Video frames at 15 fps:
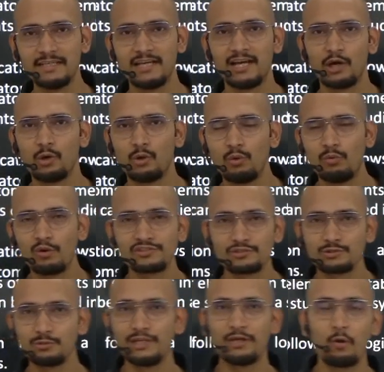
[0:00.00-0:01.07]
who was
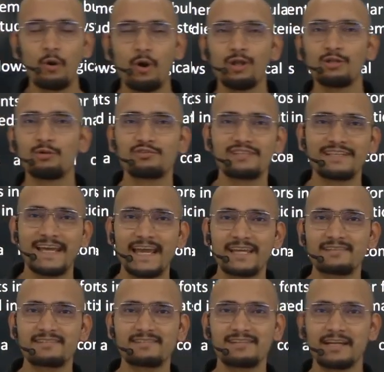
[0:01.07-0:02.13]
doing all those
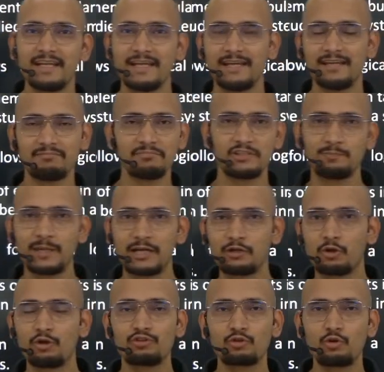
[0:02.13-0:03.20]
X-ray
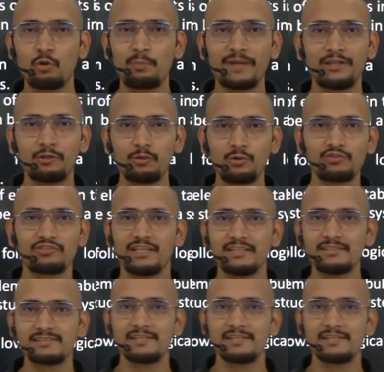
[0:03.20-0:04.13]
spectroscopy and those things,